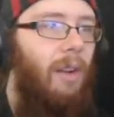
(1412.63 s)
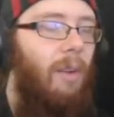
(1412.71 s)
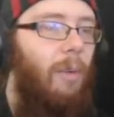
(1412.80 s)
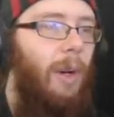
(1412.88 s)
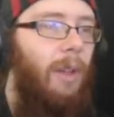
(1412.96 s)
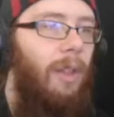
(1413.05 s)

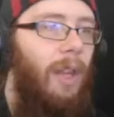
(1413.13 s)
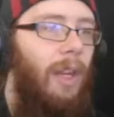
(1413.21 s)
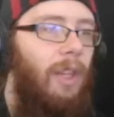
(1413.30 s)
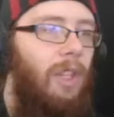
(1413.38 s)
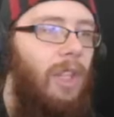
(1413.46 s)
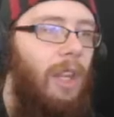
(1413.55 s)
where the
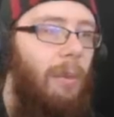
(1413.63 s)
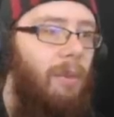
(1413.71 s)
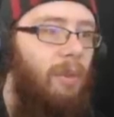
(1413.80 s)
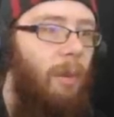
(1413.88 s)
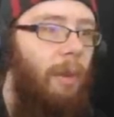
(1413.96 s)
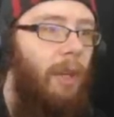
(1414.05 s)
energy comes
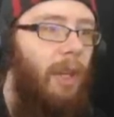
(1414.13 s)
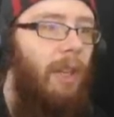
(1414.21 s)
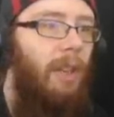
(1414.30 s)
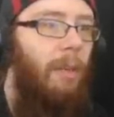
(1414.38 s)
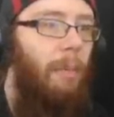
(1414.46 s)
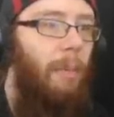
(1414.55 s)
from, and
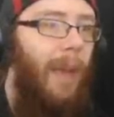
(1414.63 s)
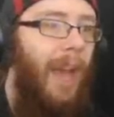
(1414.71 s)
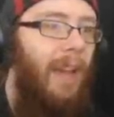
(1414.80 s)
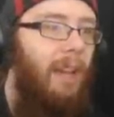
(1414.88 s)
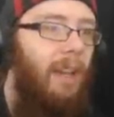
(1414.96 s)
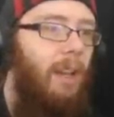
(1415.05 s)
in the
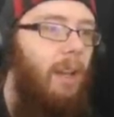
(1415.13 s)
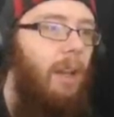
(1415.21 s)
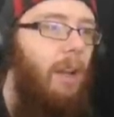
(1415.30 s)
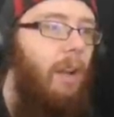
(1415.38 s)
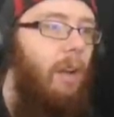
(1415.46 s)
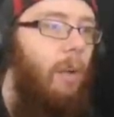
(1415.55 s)
back
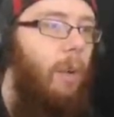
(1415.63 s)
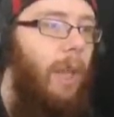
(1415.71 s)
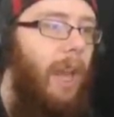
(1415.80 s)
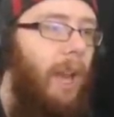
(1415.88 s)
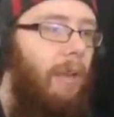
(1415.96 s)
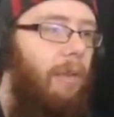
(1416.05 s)
we
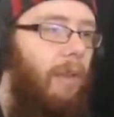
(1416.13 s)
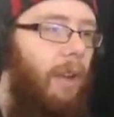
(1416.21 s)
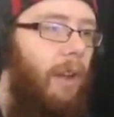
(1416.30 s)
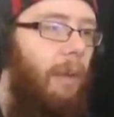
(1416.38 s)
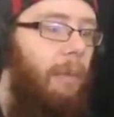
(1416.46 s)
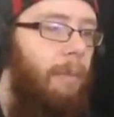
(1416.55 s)
have
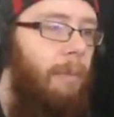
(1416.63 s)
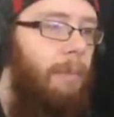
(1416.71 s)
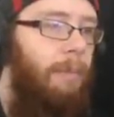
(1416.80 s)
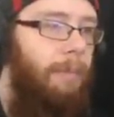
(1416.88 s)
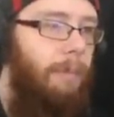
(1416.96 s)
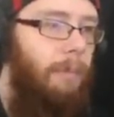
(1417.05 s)

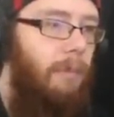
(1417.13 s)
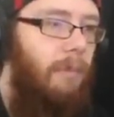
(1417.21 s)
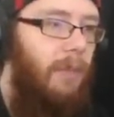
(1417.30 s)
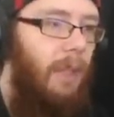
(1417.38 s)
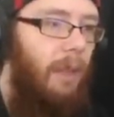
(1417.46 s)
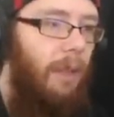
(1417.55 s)

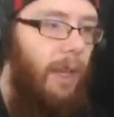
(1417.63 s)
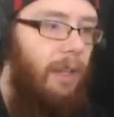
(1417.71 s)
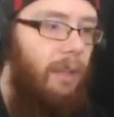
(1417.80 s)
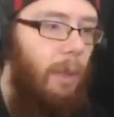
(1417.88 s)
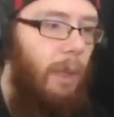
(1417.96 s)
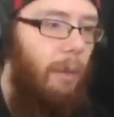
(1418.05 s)
that
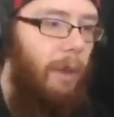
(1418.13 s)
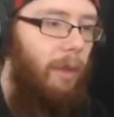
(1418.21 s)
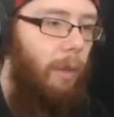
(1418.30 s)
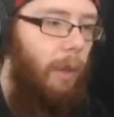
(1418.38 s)
as well, by the way.